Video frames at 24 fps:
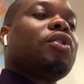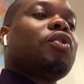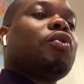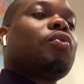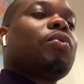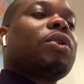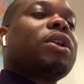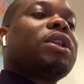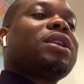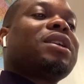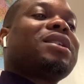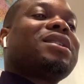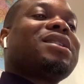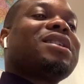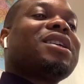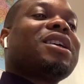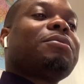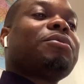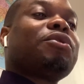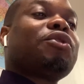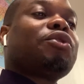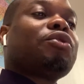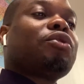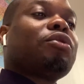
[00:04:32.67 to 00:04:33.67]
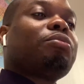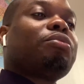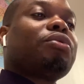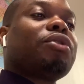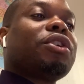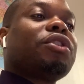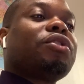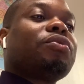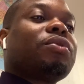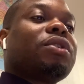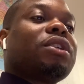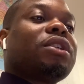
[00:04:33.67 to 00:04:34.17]
when it attempts to
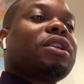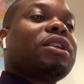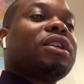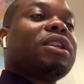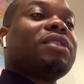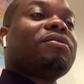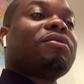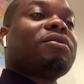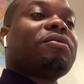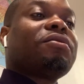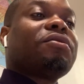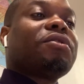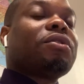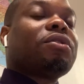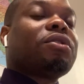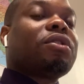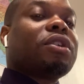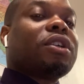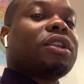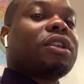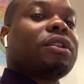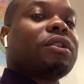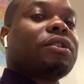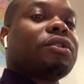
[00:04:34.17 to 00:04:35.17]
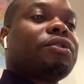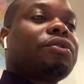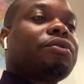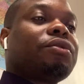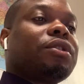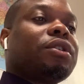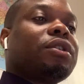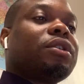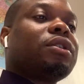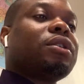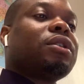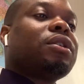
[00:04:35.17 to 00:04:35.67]
operate within a given field or industry.